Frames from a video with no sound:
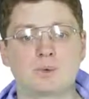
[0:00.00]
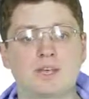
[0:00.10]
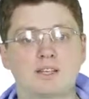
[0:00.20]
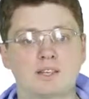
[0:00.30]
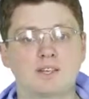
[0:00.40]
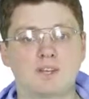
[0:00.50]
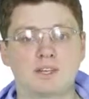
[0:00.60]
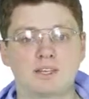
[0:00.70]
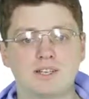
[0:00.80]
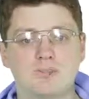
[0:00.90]
we
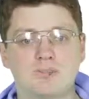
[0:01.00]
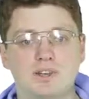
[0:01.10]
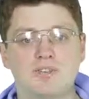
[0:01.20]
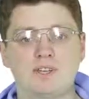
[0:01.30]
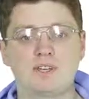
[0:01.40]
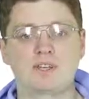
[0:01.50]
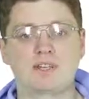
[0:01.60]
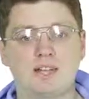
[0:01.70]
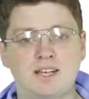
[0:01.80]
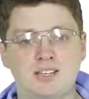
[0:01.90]
considered in the
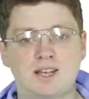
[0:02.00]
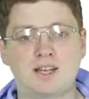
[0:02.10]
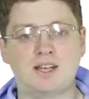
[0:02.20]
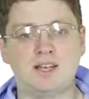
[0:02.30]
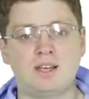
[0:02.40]
previous lecture